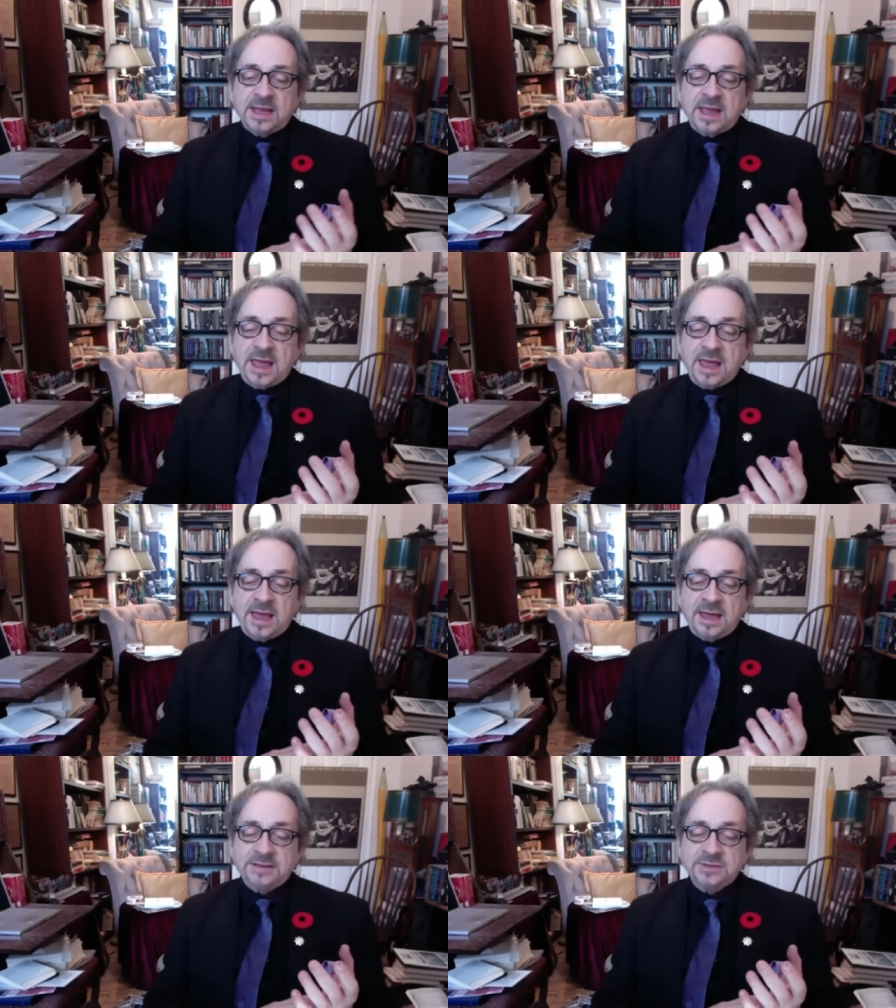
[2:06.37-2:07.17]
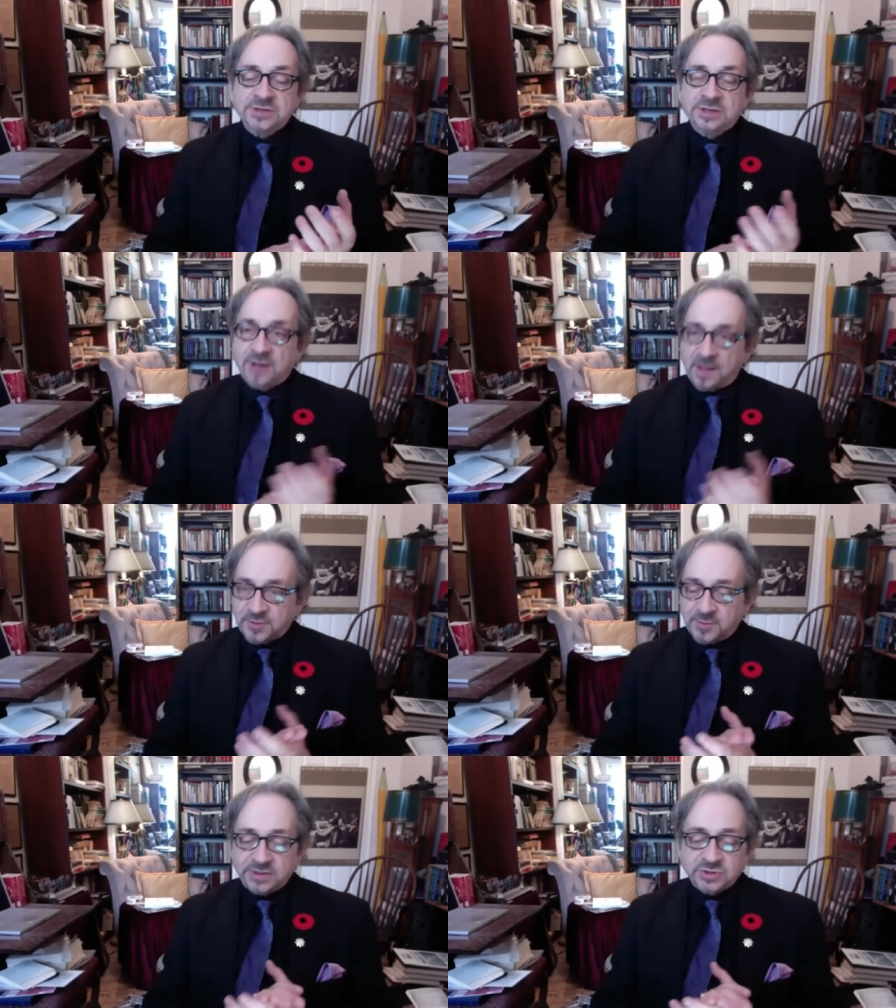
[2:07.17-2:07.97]
And she was adopted
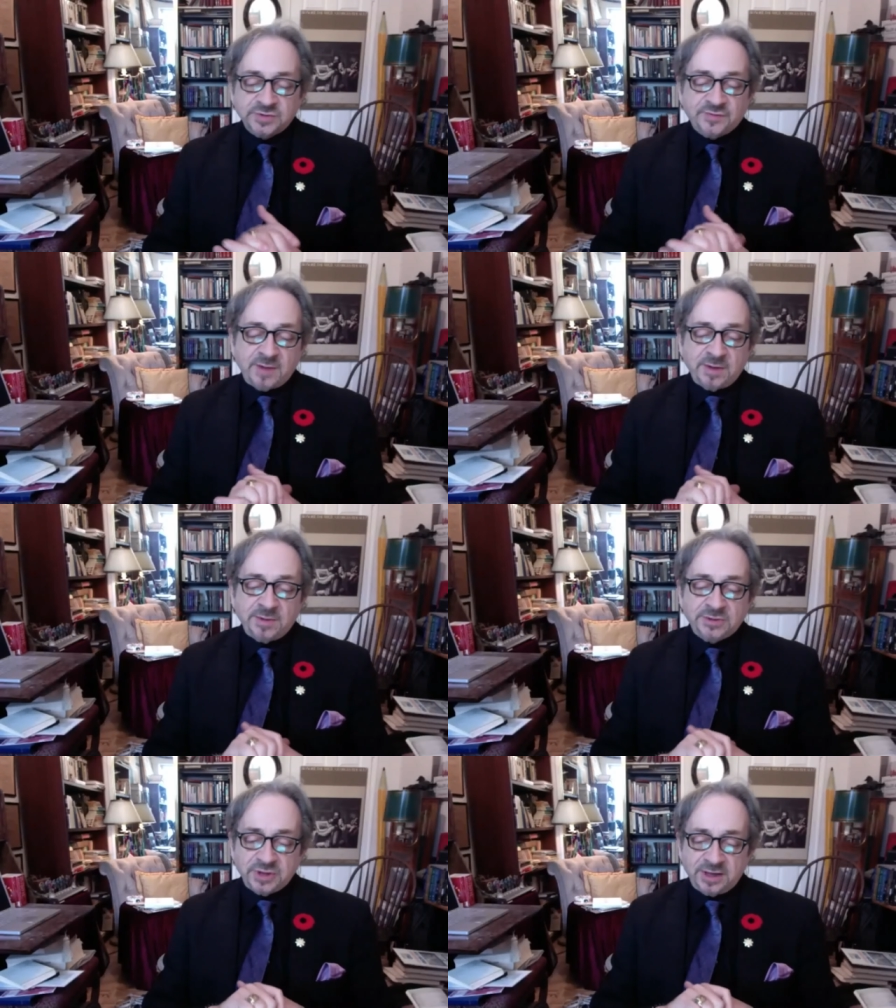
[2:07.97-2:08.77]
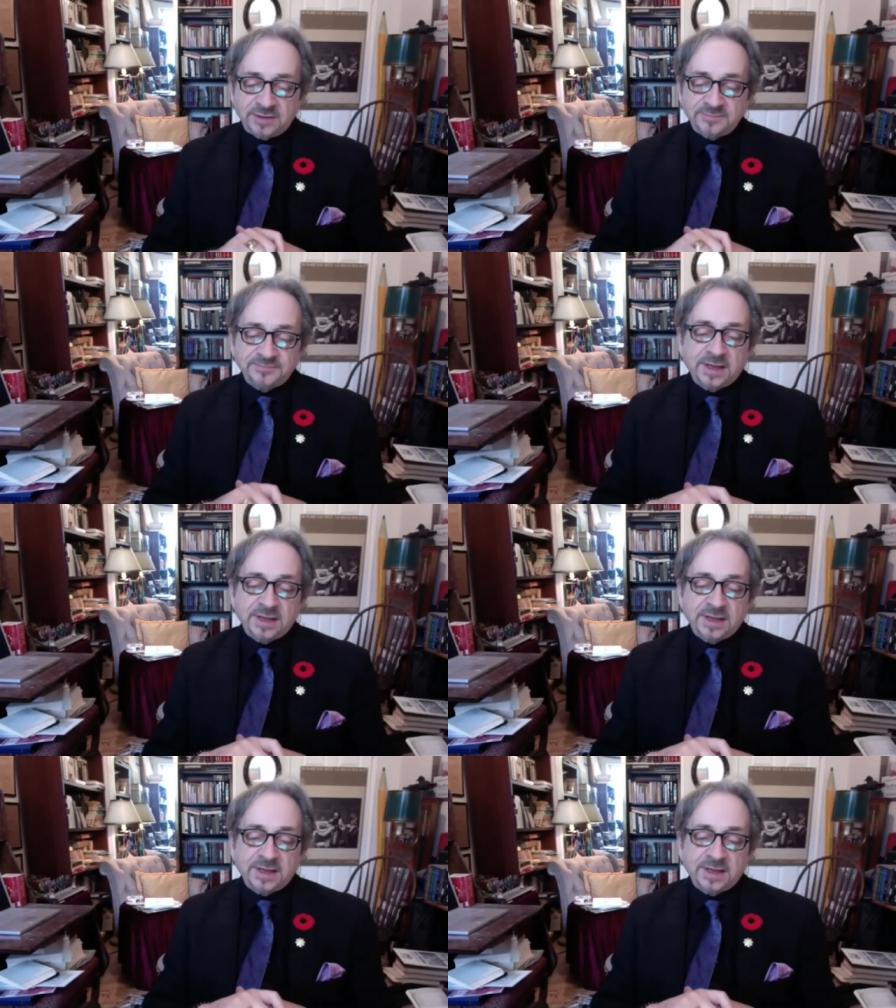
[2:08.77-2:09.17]
by a Jewish family in Montreal.